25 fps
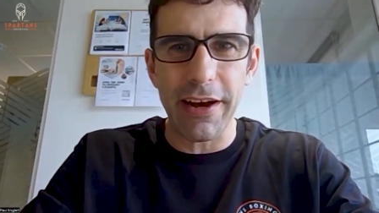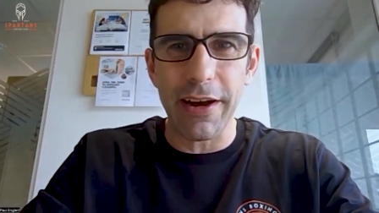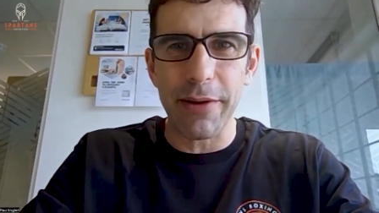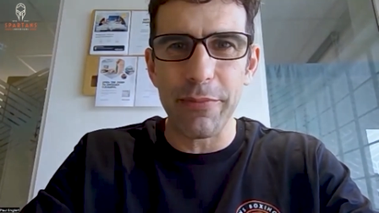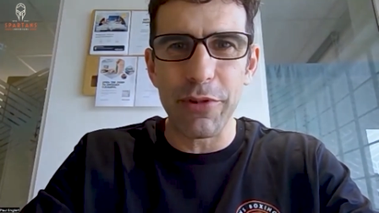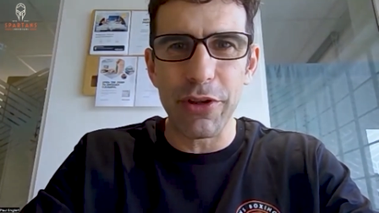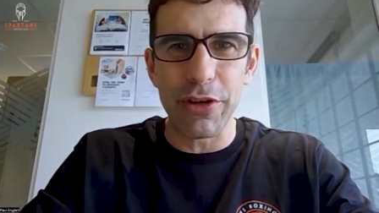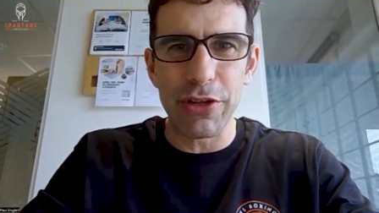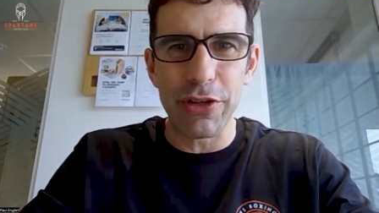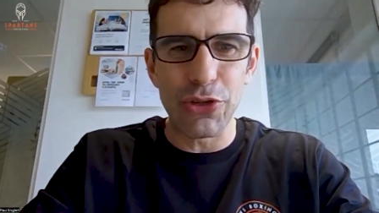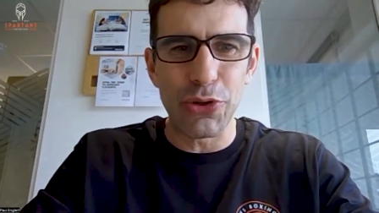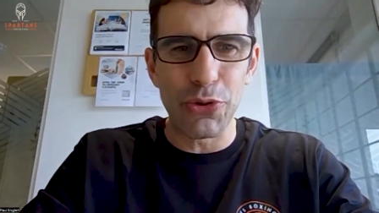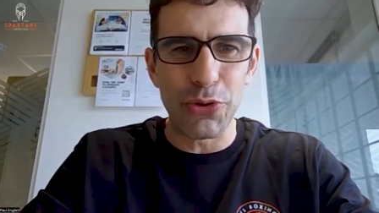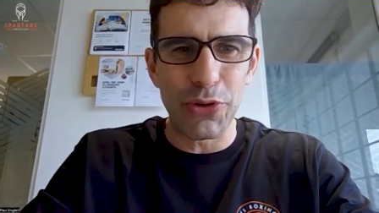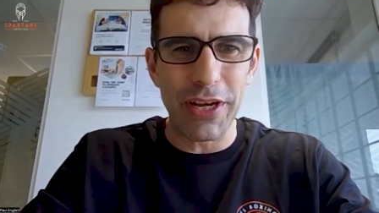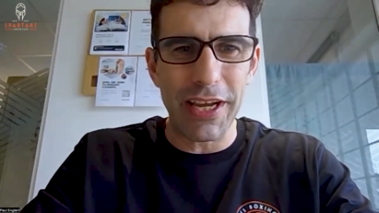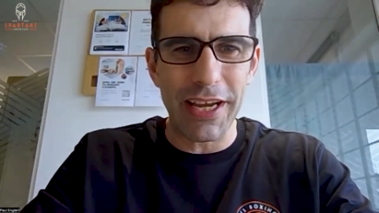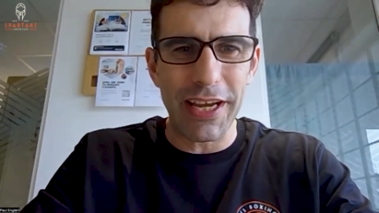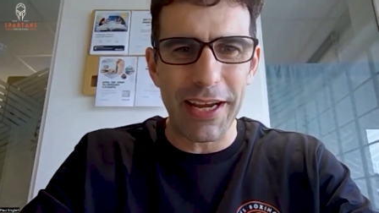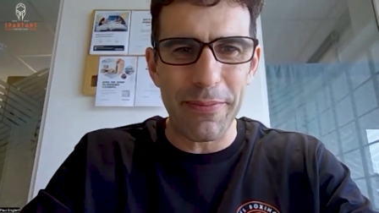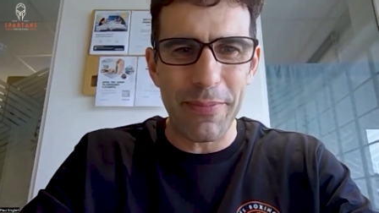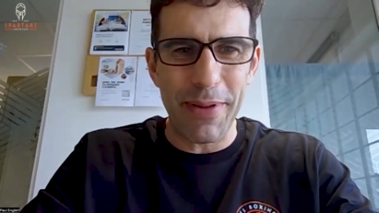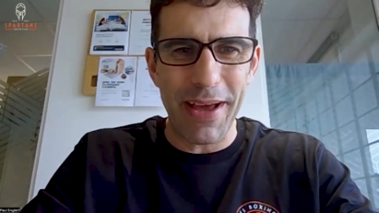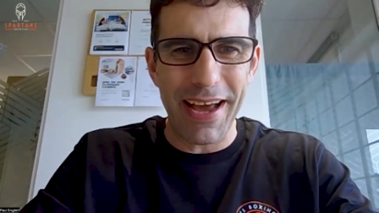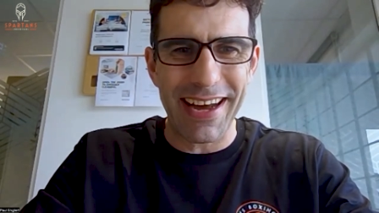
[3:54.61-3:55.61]
I'm not
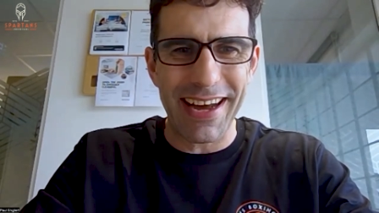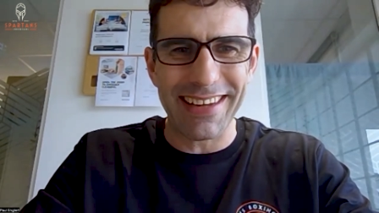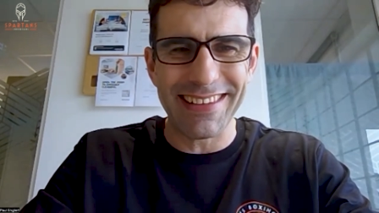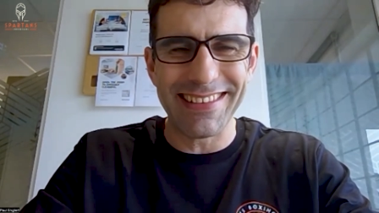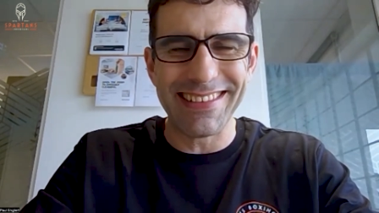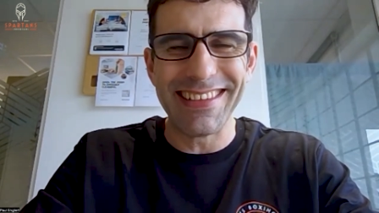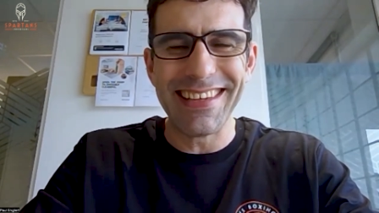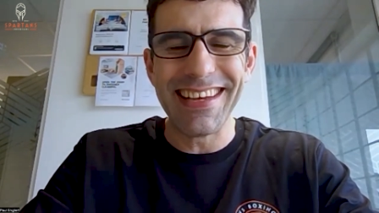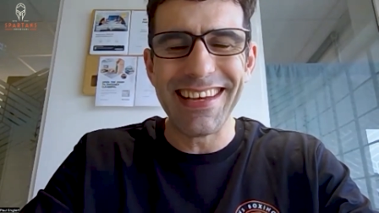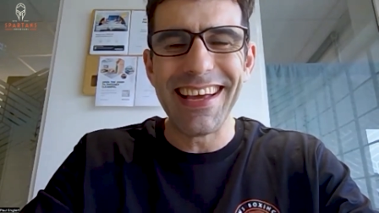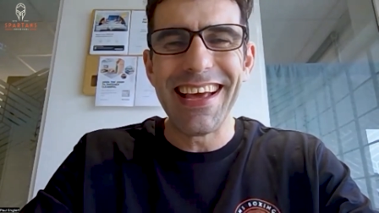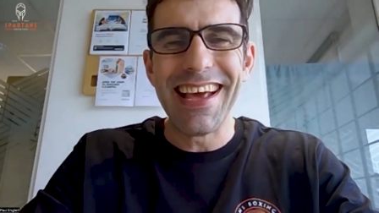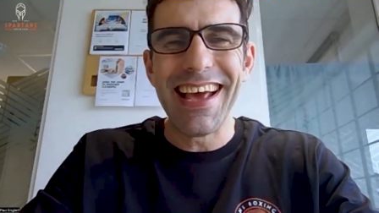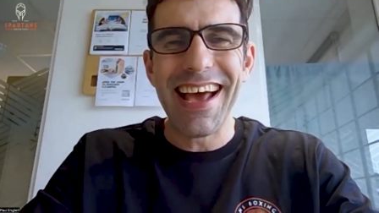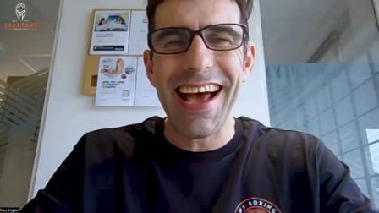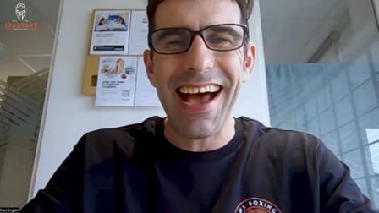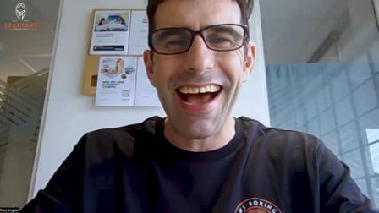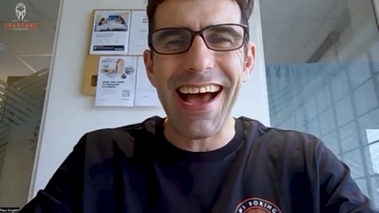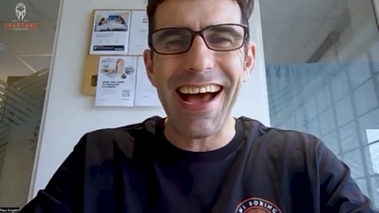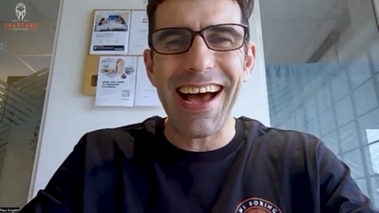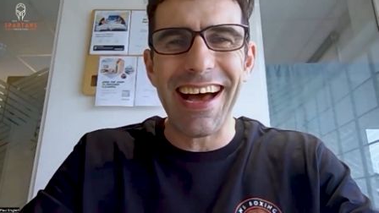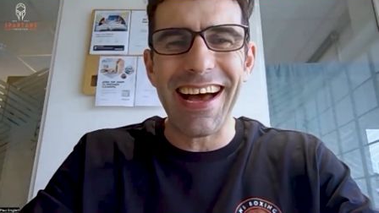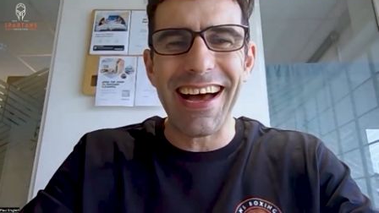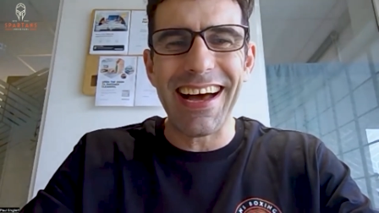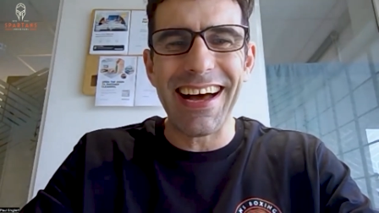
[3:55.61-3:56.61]
talking about,
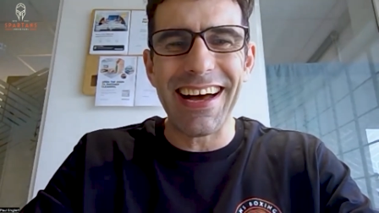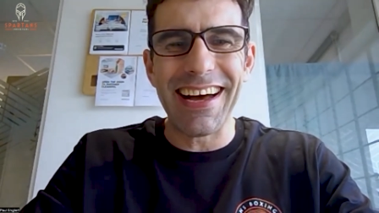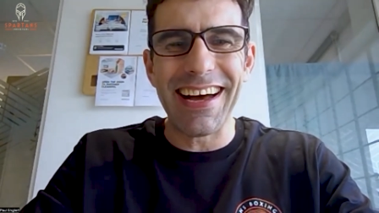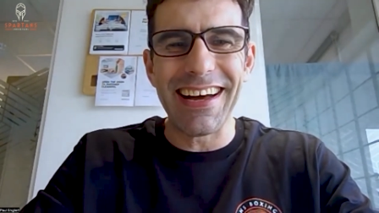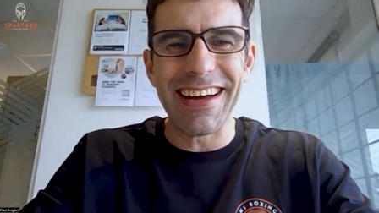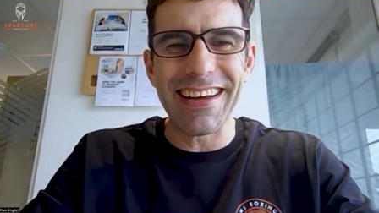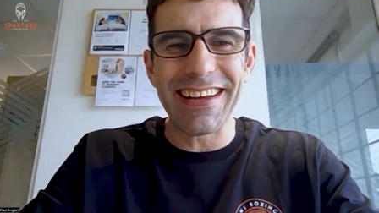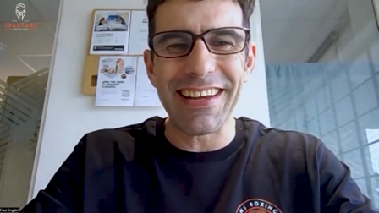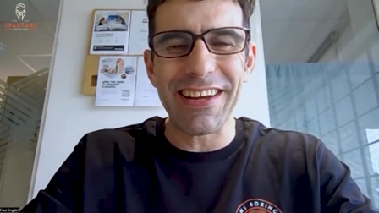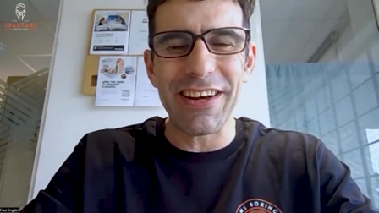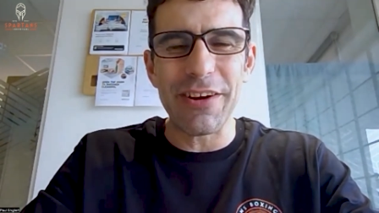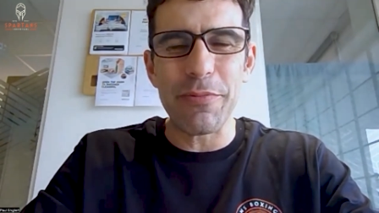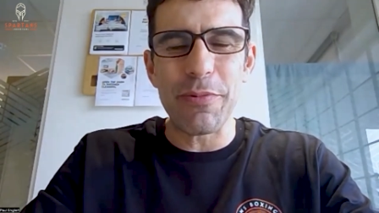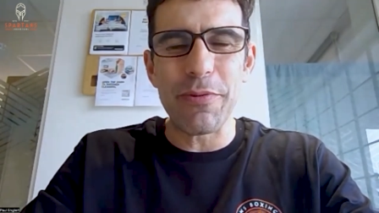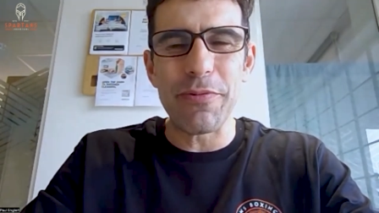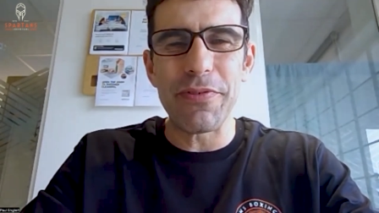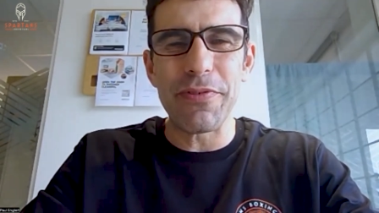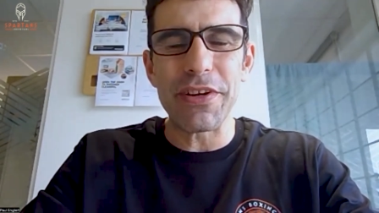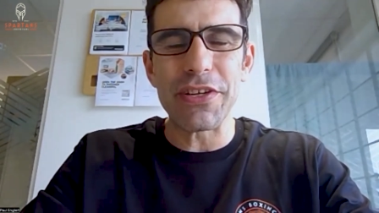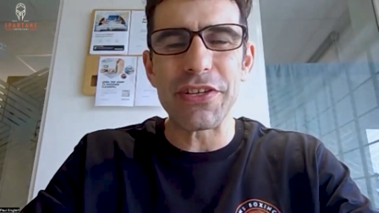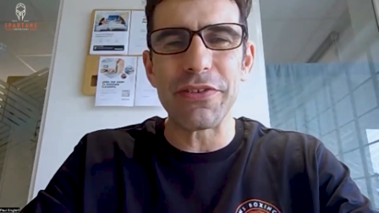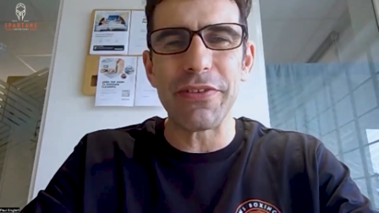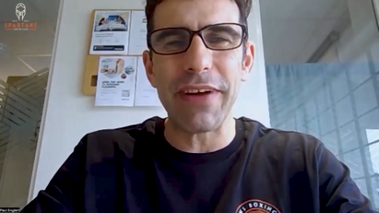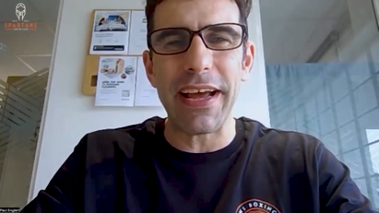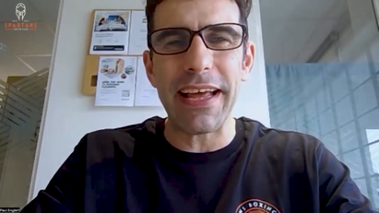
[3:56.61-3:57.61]

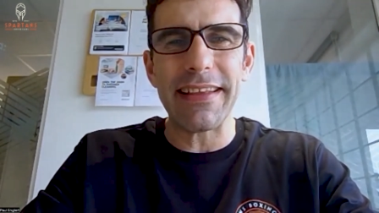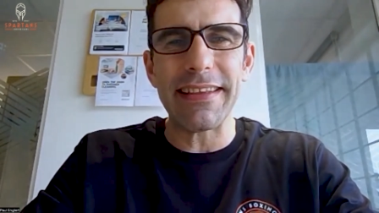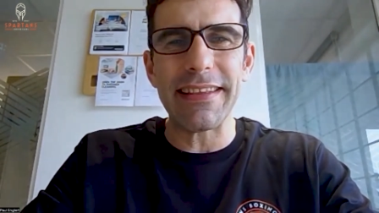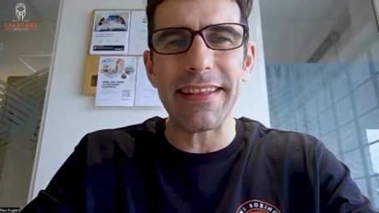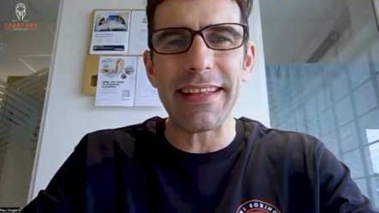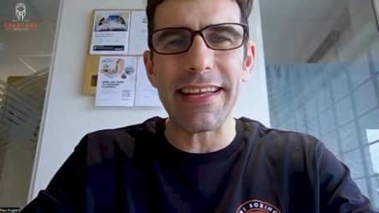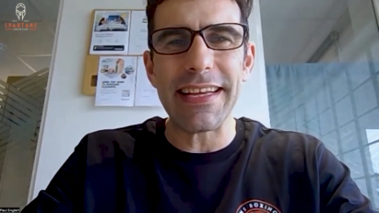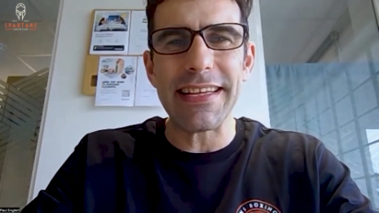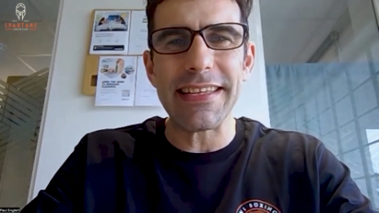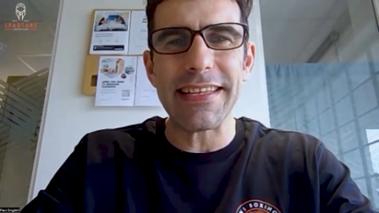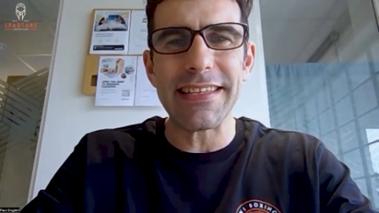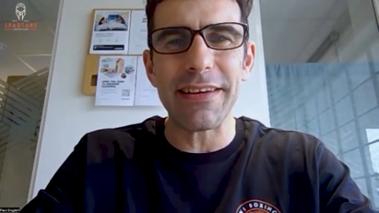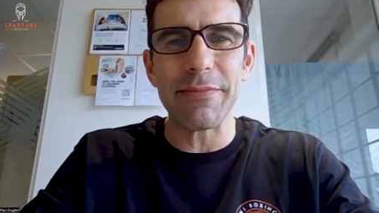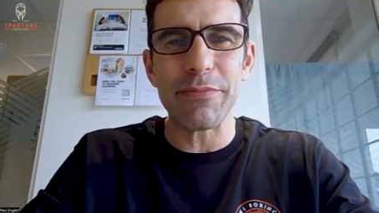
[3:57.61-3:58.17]
professional athletes.